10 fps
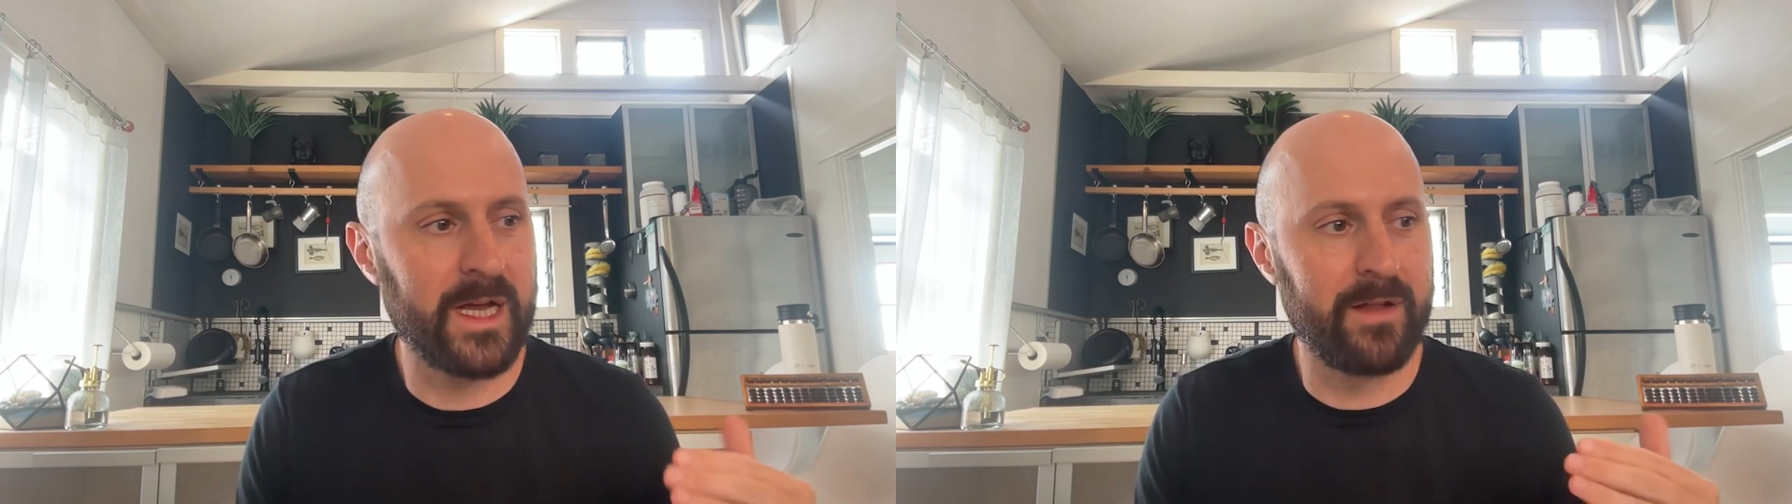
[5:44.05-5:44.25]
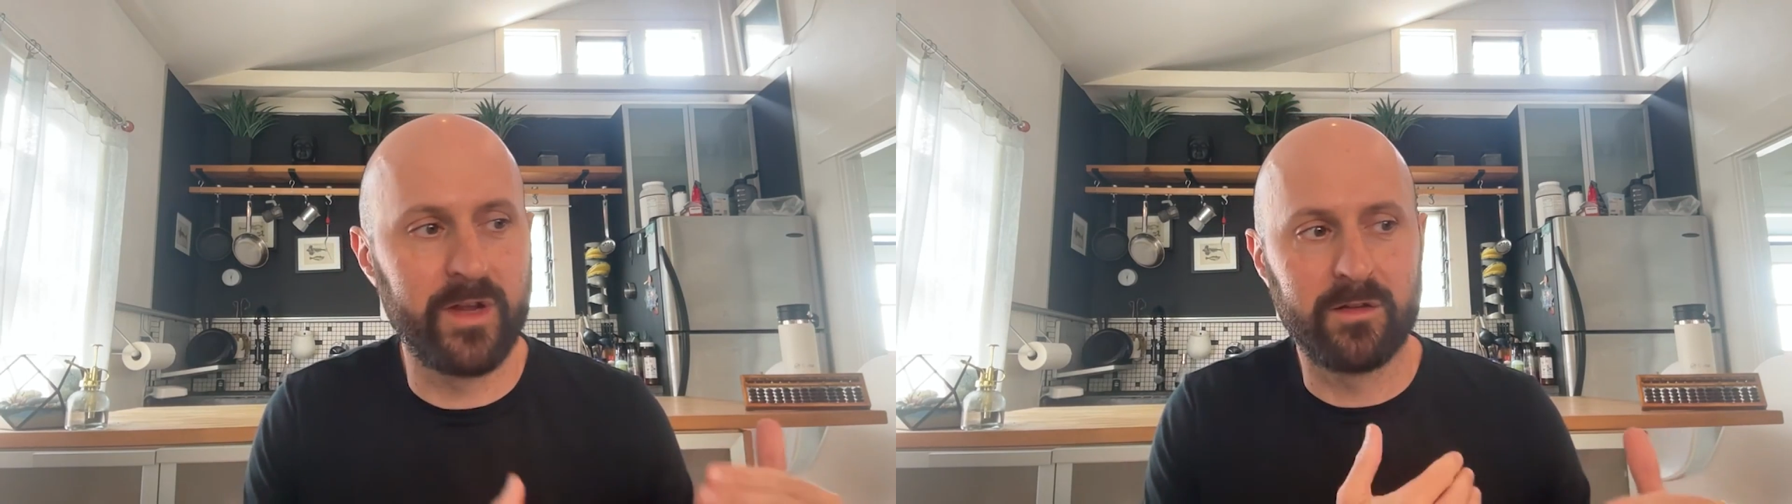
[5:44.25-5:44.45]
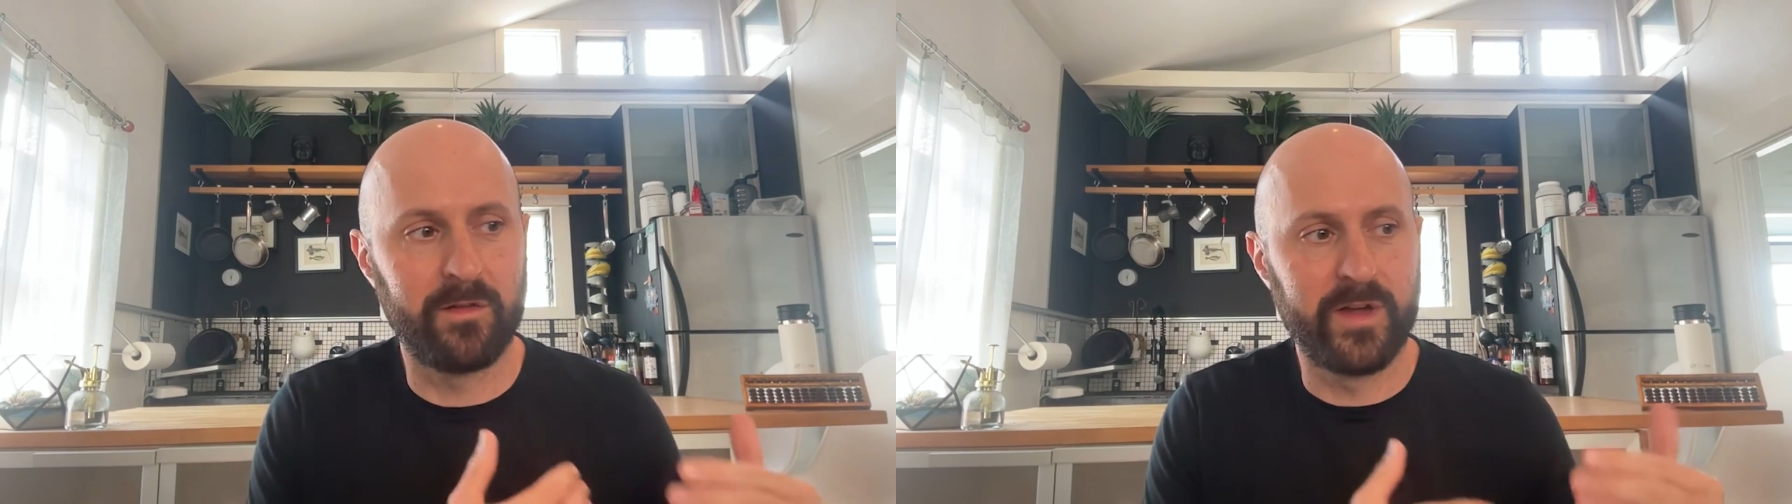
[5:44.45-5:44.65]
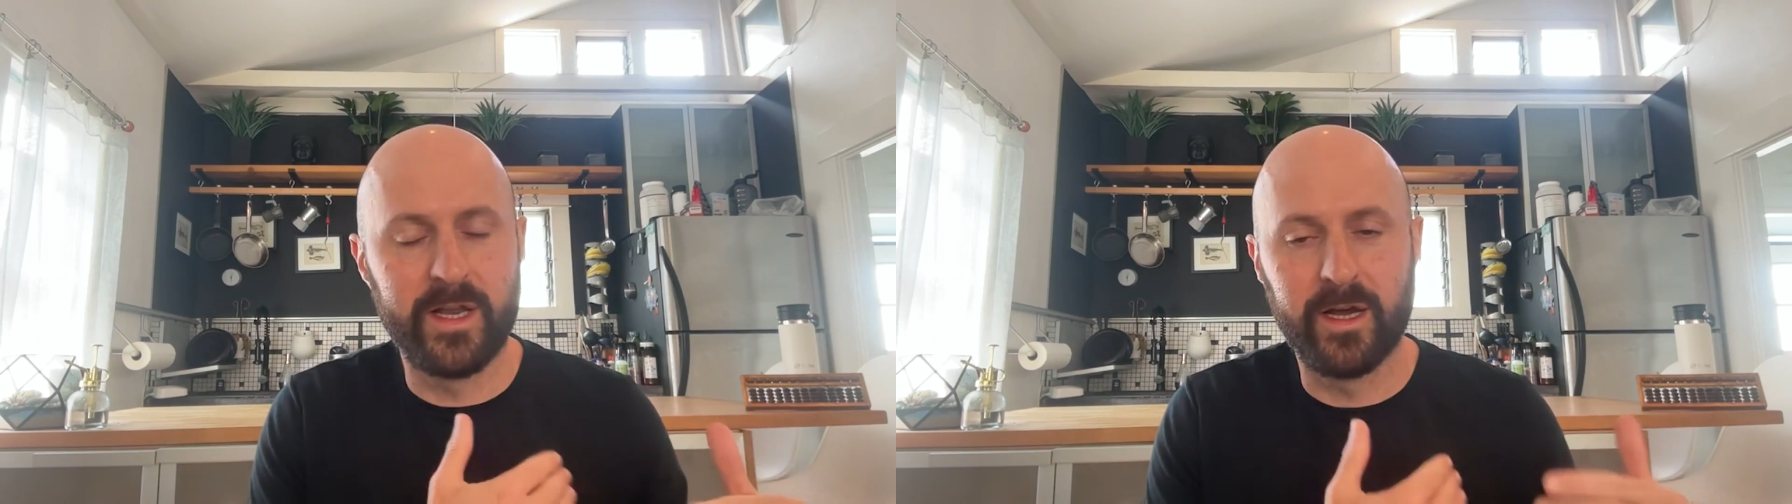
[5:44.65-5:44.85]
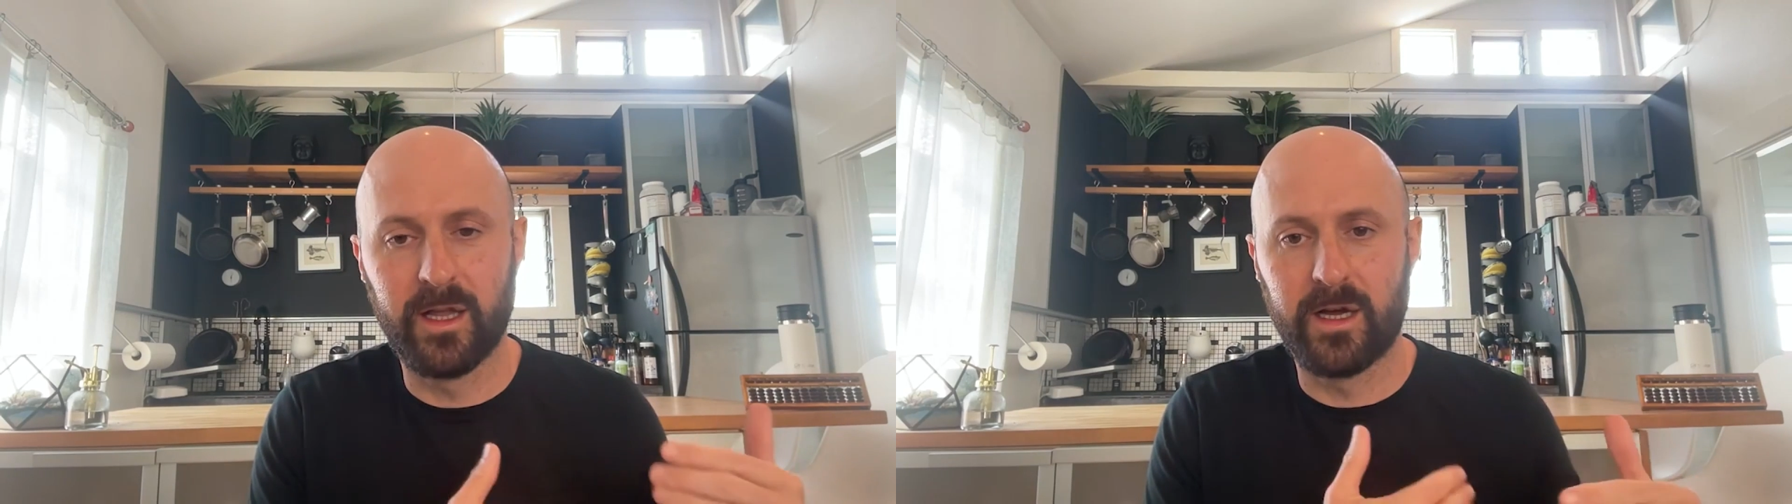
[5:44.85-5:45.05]
kind of like
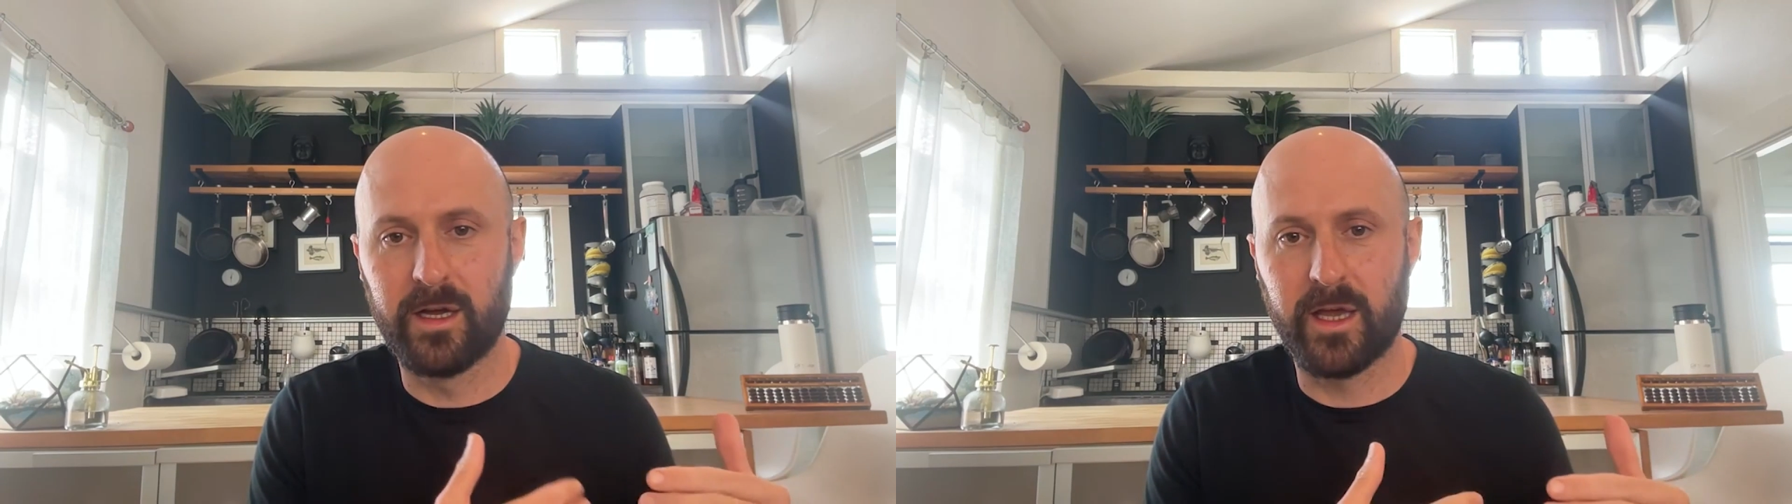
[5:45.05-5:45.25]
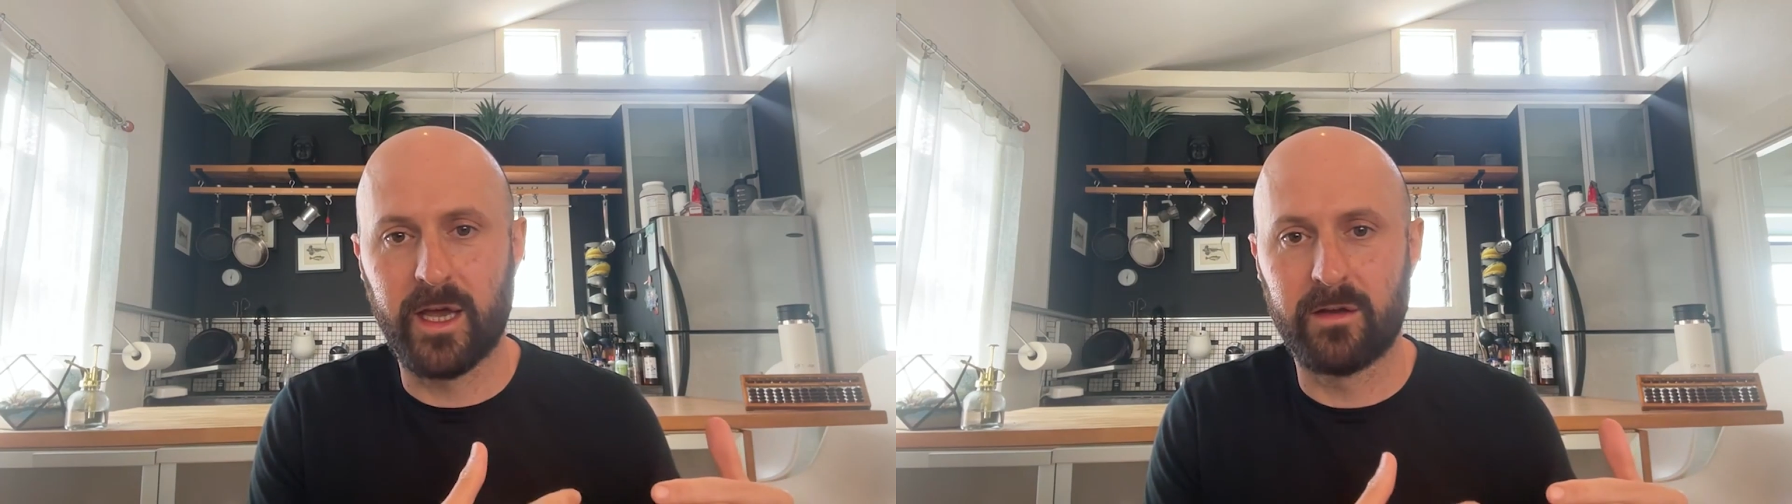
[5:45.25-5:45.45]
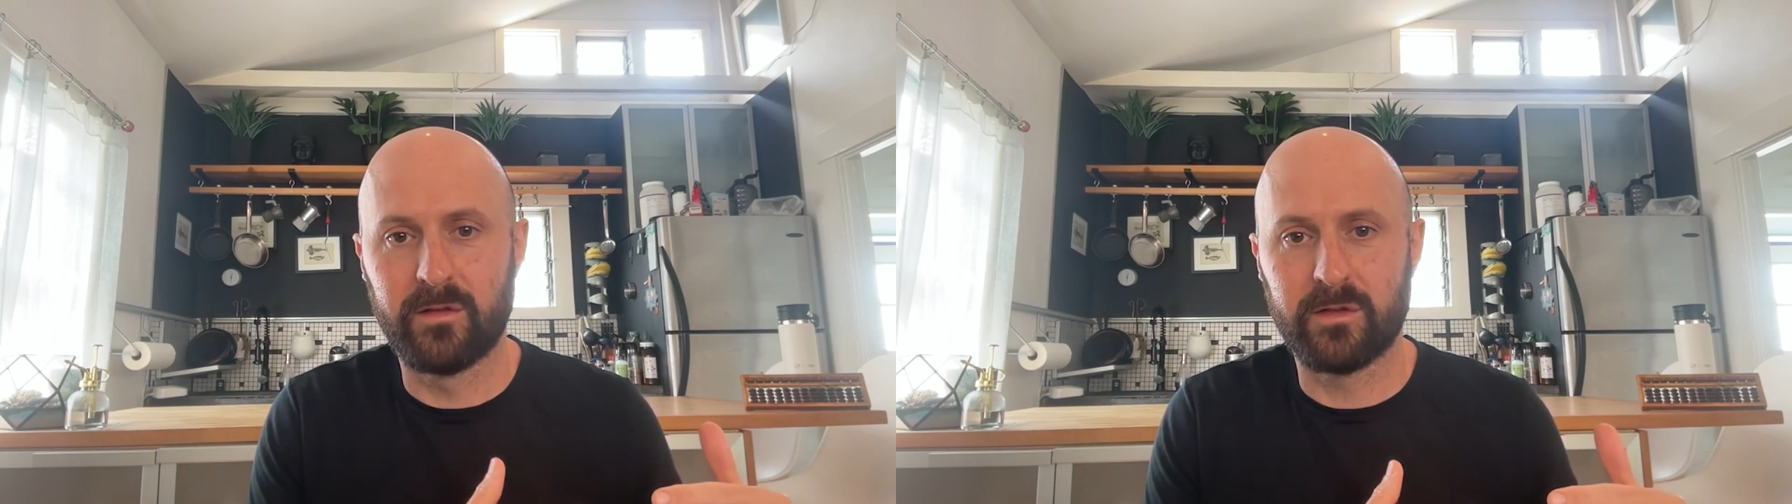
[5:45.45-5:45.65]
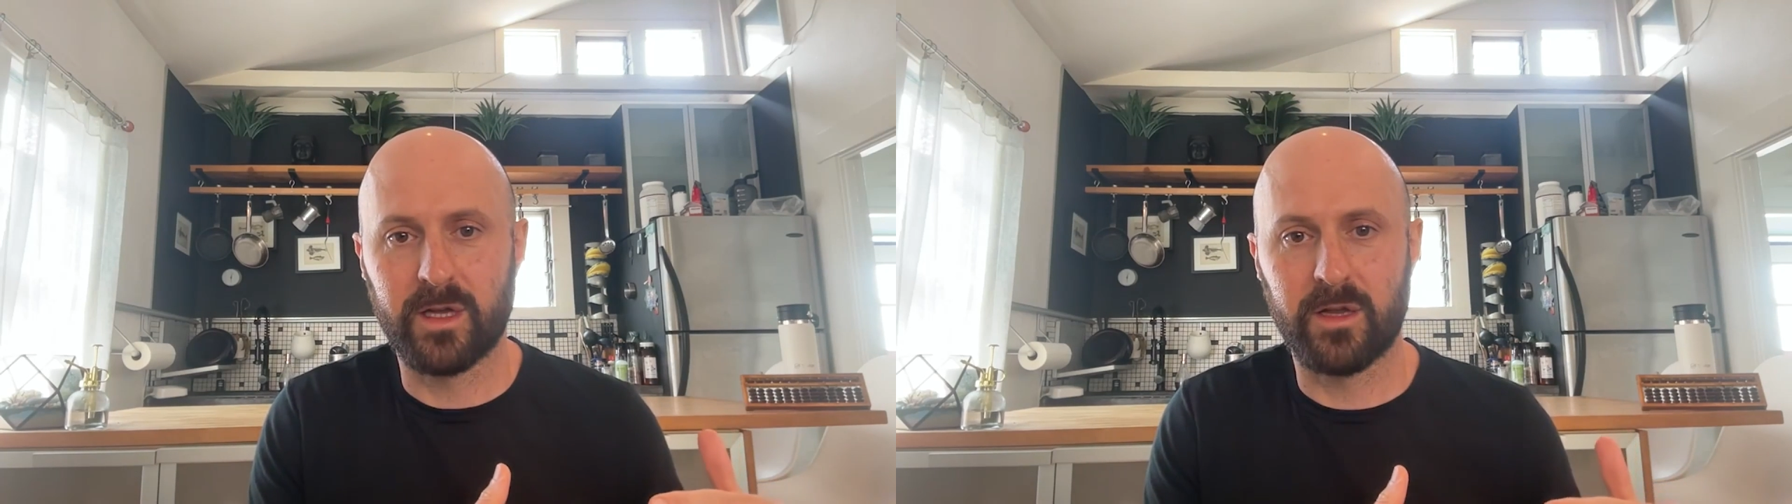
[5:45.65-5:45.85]
vanilla and